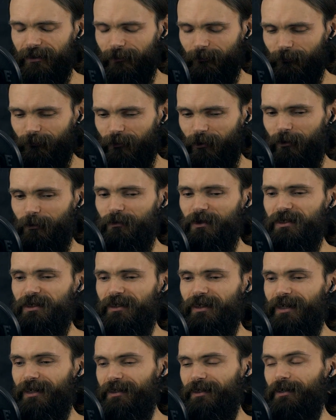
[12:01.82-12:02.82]
for me,
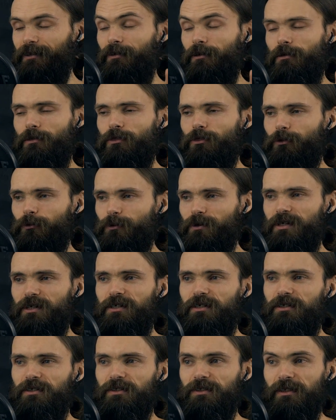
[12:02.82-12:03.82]
I had 3
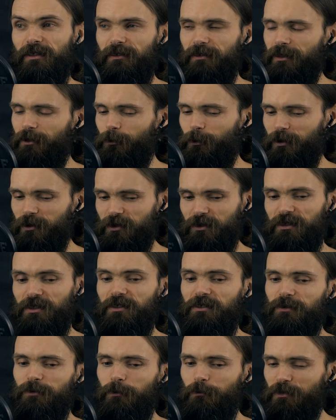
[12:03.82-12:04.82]
years and I
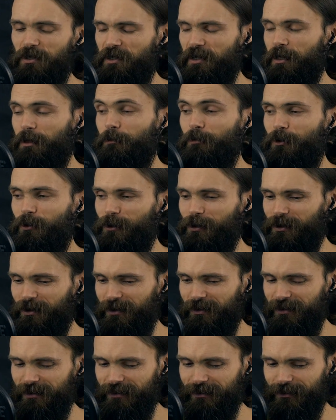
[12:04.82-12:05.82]
wanted to be able
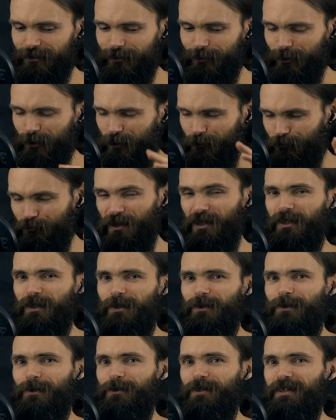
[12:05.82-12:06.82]
to
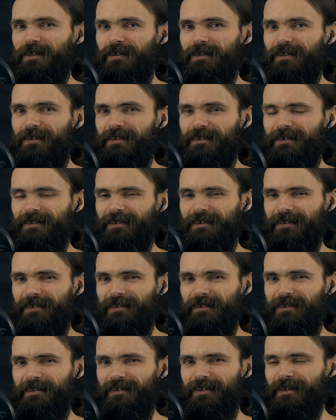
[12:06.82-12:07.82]
speak Korean.
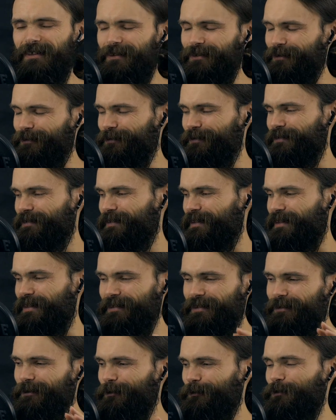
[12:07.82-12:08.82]
I
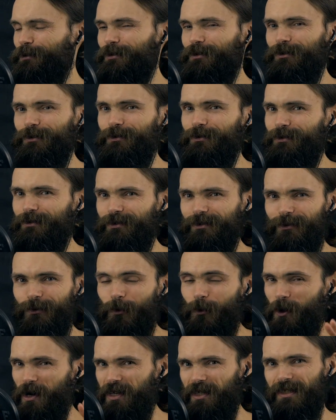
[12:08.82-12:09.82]
didn't want to
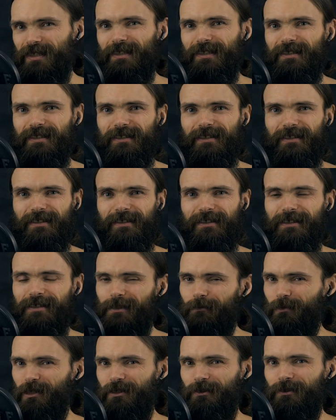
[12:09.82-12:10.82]
waste
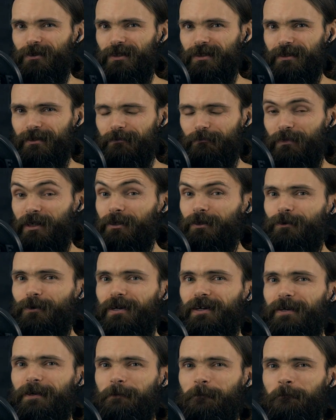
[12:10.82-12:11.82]
any minutes. By the
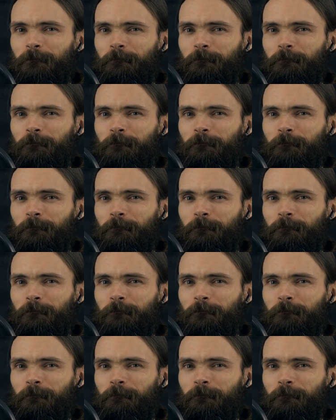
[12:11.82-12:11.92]
way,